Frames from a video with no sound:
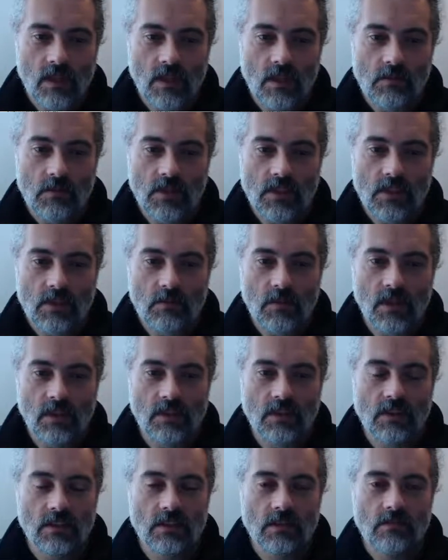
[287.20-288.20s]
Let me
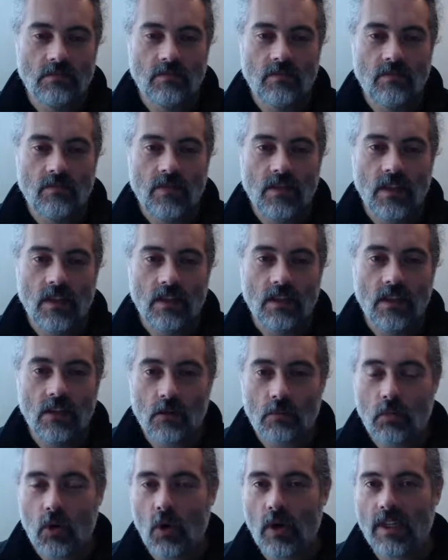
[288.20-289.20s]
debug this. Now
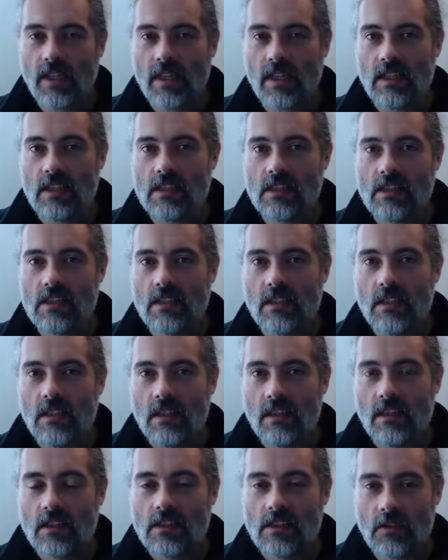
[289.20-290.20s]
the point is,
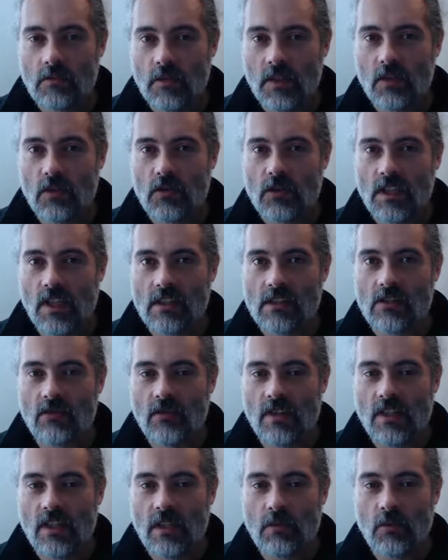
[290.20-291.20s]
this gives me a good chance to
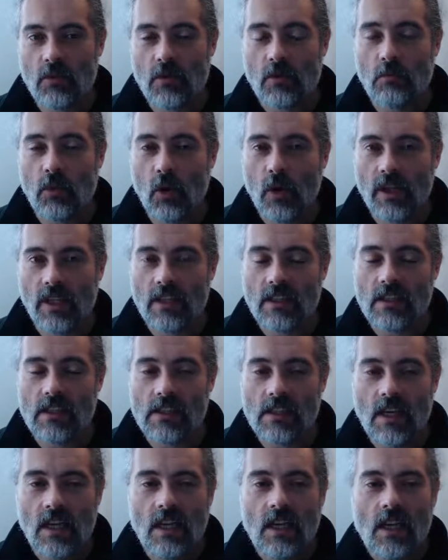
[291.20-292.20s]
re-demo it. The point
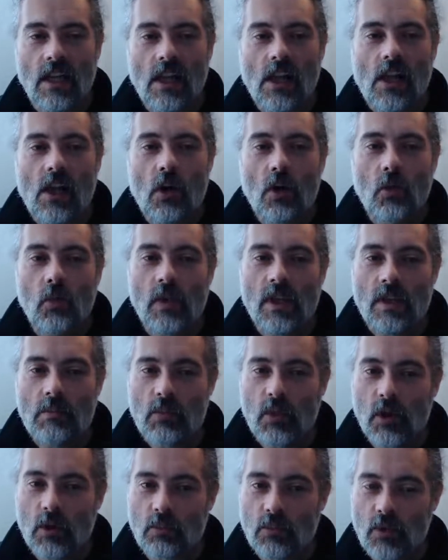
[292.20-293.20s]
is, we
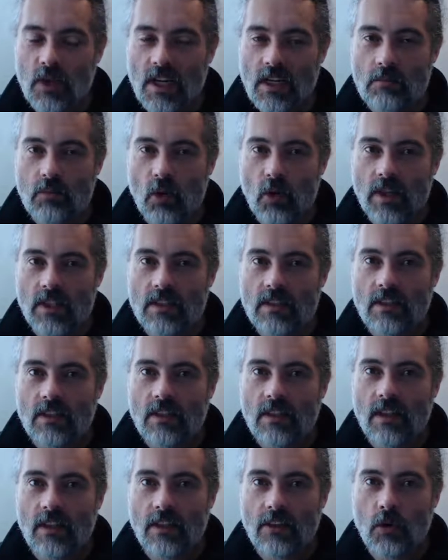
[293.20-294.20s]
put a breakpoint
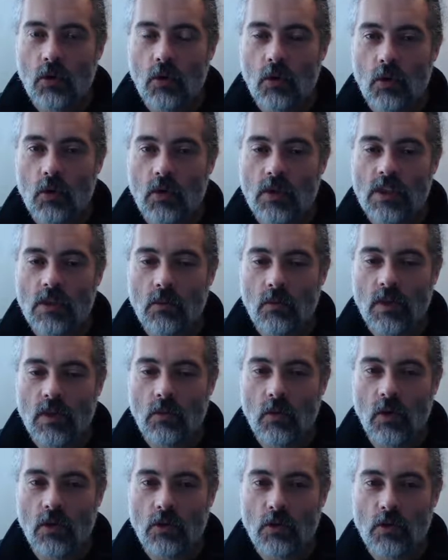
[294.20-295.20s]
at the code we
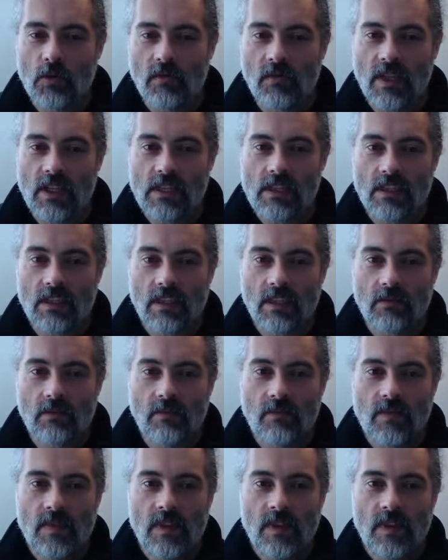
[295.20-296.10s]
want to investigate.